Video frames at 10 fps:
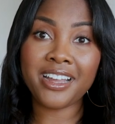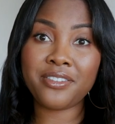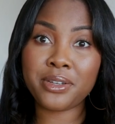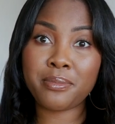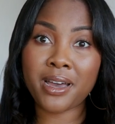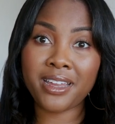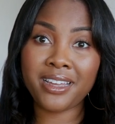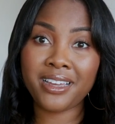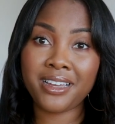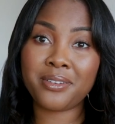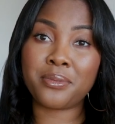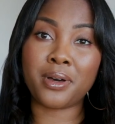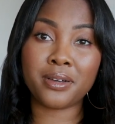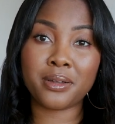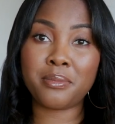Hi everybody,
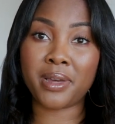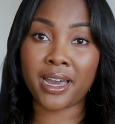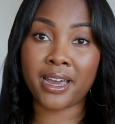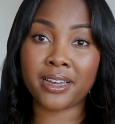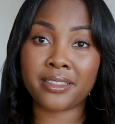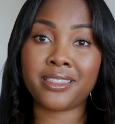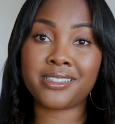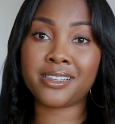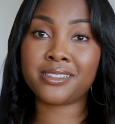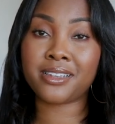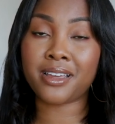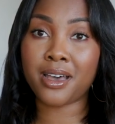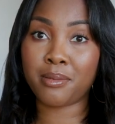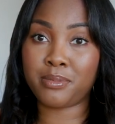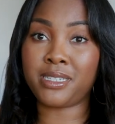welcome back. This is an
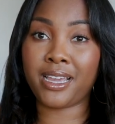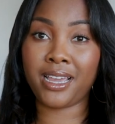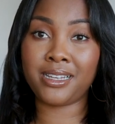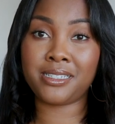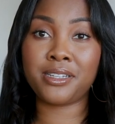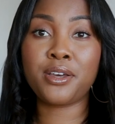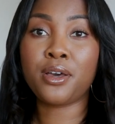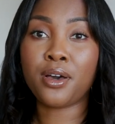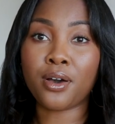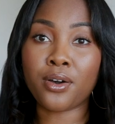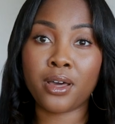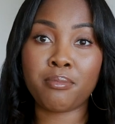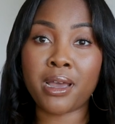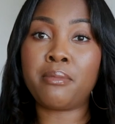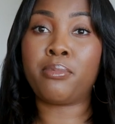update
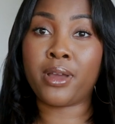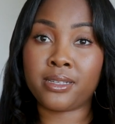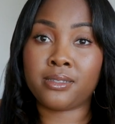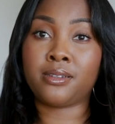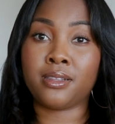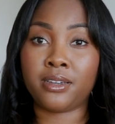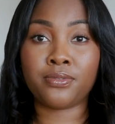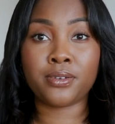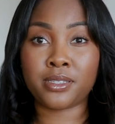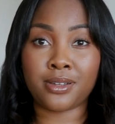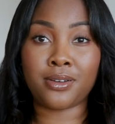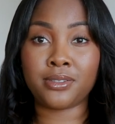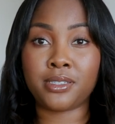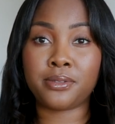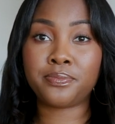on my breast lift
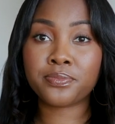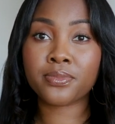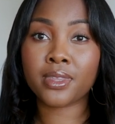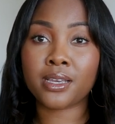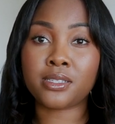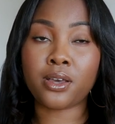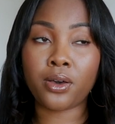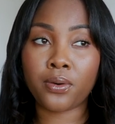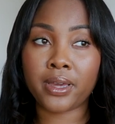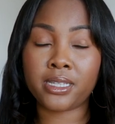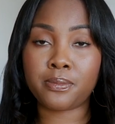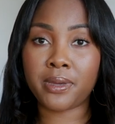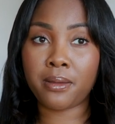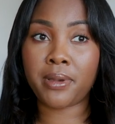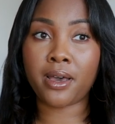results. So it's
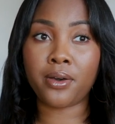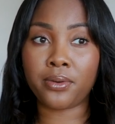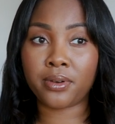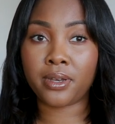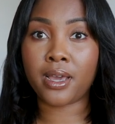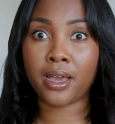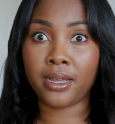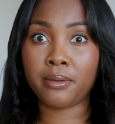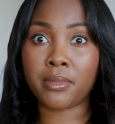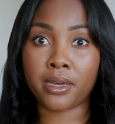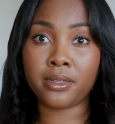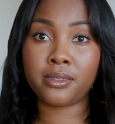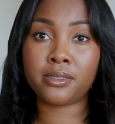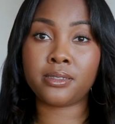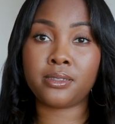been about nine
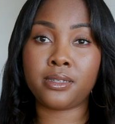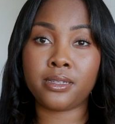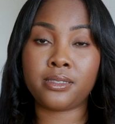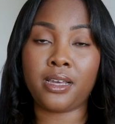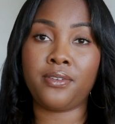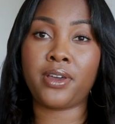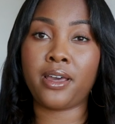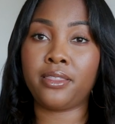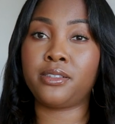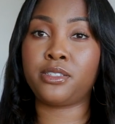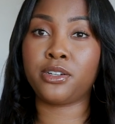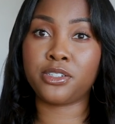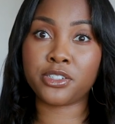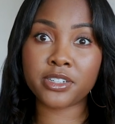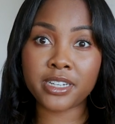months since I've had the
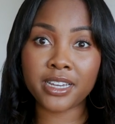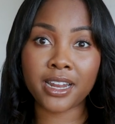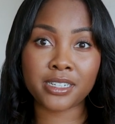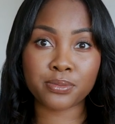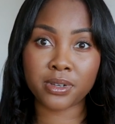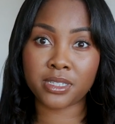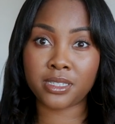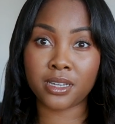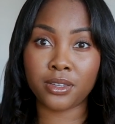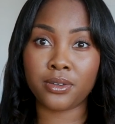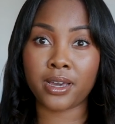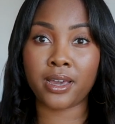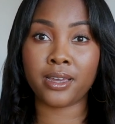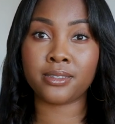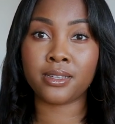surgery and I just want to tell you
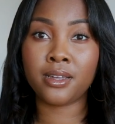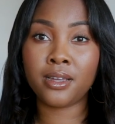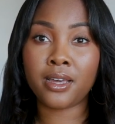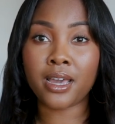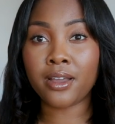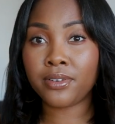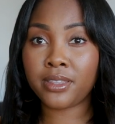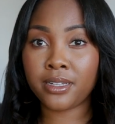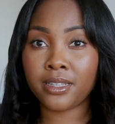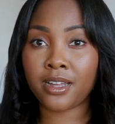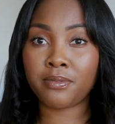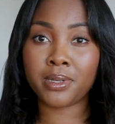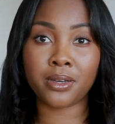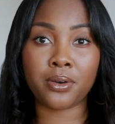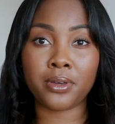guys everything that I've
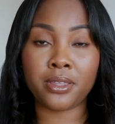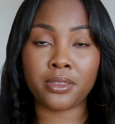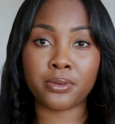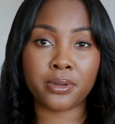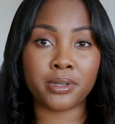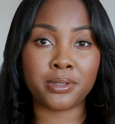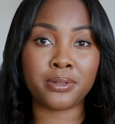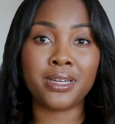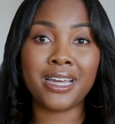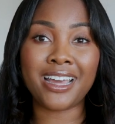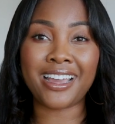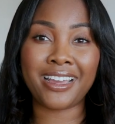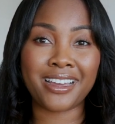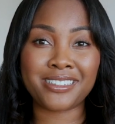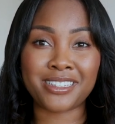been going through
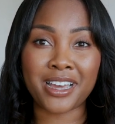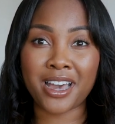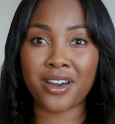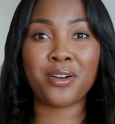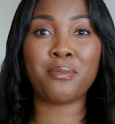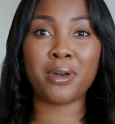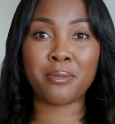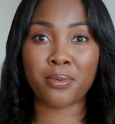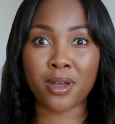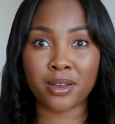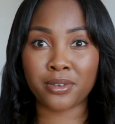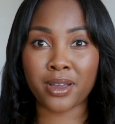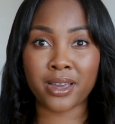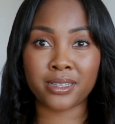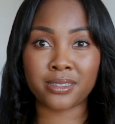and how my
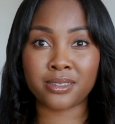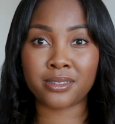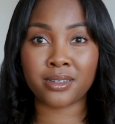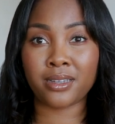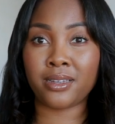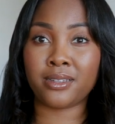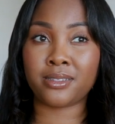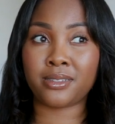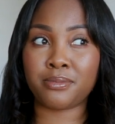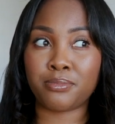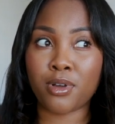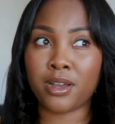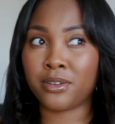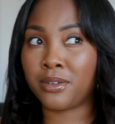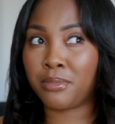progress is
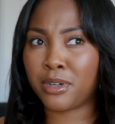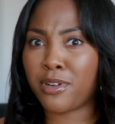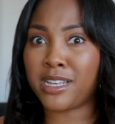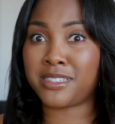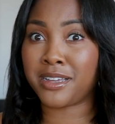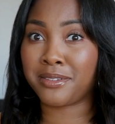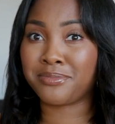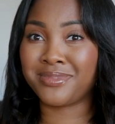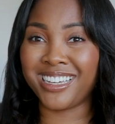progressing.